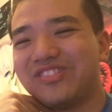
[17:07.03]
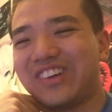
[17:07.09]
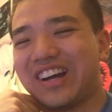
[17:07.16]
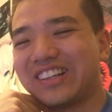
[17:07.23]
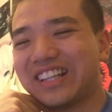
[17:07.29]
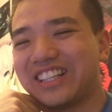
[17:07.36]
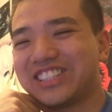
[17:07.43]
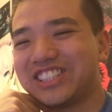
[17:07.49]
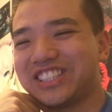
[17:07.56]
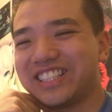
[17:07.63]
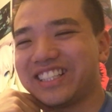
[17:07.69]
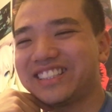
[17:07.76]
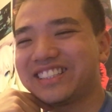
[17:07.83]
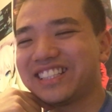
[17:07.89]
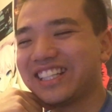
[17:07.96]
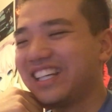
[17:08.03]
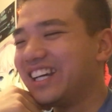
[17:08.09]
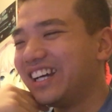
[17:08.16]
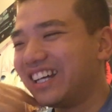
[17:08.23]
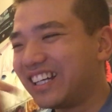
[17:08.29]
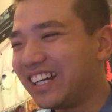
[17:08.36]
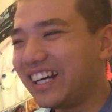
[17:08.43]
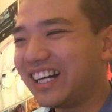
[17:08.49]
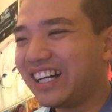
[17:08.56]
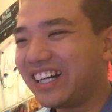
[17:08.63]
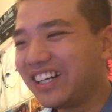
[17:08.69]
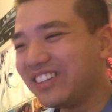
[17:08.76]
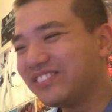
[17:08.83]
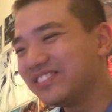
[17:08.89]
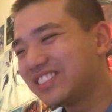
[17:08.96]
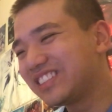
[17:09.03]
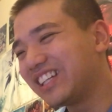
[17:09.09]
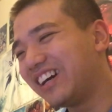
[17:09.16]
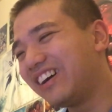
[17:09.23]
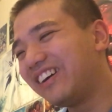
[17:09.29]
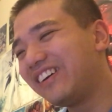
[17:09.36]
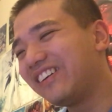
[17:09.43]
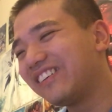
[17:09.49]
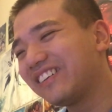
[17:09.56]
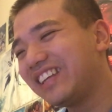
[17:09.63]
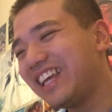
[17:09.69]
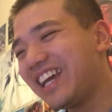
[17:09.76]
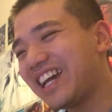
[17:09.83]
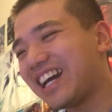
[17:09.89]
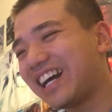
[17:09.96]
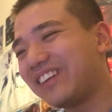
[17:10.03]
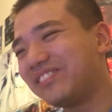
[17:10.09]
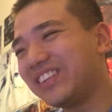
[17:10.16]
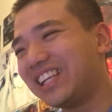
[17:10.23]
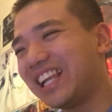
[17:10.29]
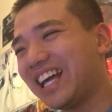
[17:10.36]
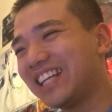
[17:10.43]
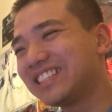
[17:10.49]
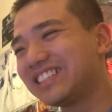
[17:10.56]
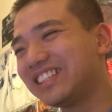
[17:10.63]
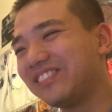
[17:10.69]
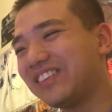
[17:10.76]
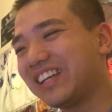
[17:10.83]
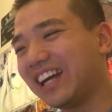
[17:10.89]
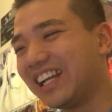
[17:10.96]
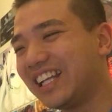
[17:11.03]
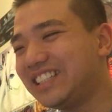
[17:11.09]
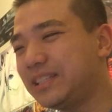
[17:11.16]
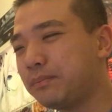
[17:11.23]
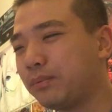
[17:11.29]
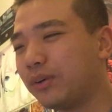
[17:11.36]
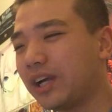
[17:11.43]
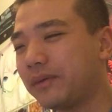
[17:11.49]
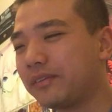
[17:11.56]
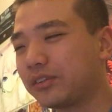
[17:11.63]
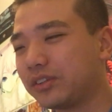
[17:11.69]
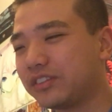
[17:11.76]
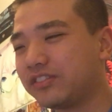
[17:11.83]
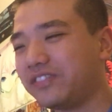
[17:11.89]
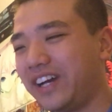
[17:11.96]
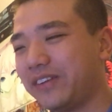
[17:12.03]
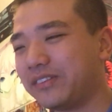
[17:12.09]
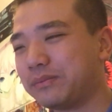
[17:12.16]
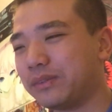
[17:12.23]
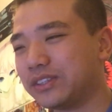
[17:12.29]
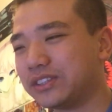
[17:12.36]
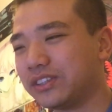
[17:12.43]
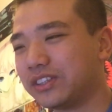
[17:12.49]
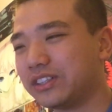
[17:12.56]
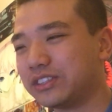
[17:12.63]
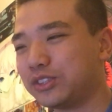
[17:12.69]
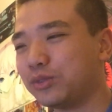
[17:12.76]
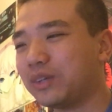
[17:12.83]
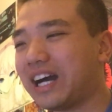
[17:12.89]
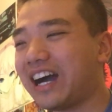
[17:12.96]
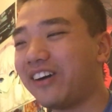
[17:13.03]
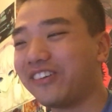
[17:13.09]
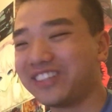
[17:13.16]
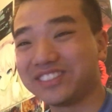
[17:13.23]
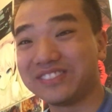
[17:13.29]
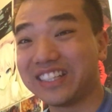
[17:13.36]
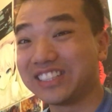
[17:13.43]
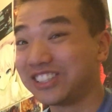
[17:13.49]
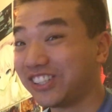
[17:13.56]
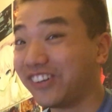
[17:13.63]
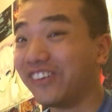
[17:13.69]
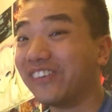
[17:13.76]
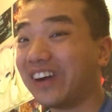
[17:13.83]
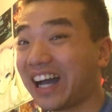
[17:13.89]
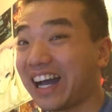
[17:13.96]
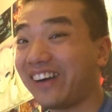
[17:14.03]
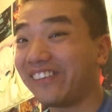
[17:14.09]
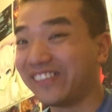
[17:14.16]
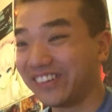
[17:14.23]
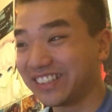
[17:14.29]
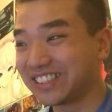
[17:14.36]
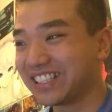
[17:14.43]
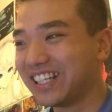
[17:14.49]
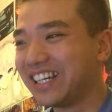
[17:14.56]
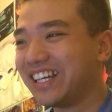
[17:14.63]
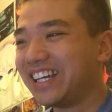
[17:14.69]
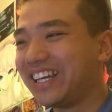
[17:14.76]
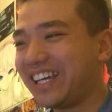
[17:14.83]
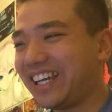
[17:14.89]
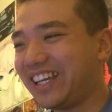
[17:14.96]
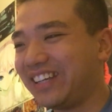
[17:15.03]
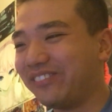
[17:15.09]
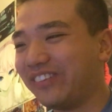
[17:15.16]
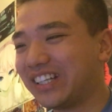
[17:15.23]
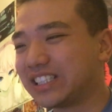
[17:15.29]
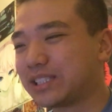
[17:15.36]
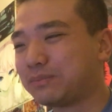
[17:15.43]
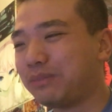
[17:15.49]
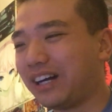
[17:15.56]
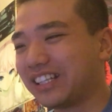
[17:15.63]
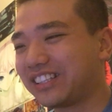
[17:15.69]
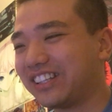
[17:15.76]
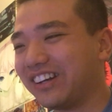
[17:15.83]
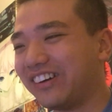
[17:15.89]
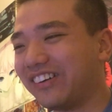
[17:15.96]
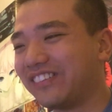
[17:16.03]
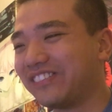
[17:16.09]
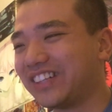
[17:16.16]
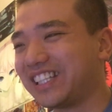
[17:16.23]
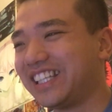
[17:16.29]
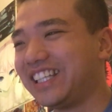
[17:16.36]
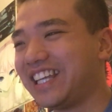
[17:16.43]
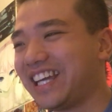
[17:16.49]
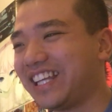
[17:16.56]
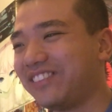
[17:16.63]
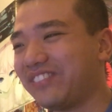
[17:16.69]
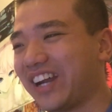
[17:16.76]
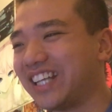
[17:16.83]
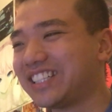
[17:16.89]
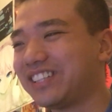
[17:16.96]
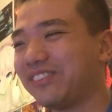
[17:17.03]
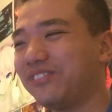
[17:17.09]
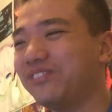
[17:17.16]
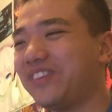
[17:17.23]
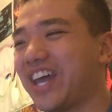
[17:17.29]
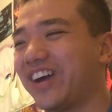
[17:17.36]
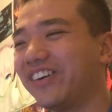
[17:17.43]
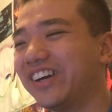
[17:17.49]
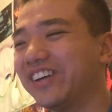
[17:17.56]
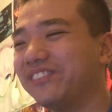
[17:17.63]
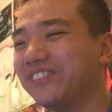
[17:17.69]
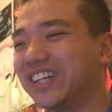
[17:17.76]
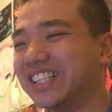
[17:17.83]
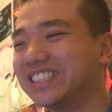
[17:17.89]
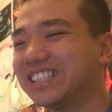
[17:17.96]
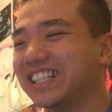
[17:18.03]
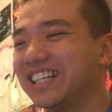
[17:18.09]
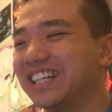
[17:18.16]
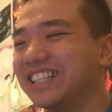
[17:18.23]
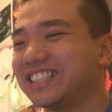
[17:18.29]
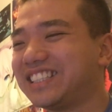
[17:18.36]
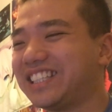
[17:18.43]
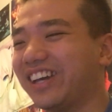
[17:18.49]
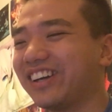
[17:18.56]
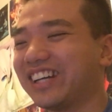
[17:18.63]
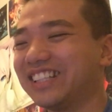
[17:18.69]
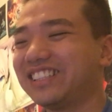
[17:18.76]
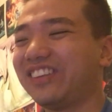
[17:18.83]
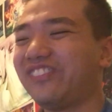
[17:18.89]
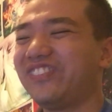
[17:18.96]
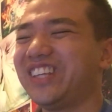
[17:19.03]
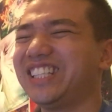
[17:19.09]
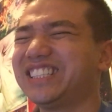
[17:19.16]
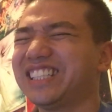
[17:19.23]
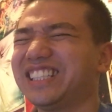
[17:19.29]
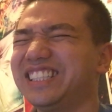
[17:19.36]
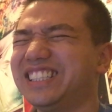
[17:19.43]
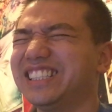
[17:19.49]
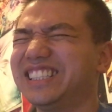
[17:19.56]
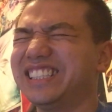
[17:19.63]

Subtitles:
Wow, that's shit. So yeah, I mean, Lancer, man, at least he put up a good fight with Berserker. 2 hours, man, 2 hours. In one spot though, but in the end he managed to impale him, but still got defeated.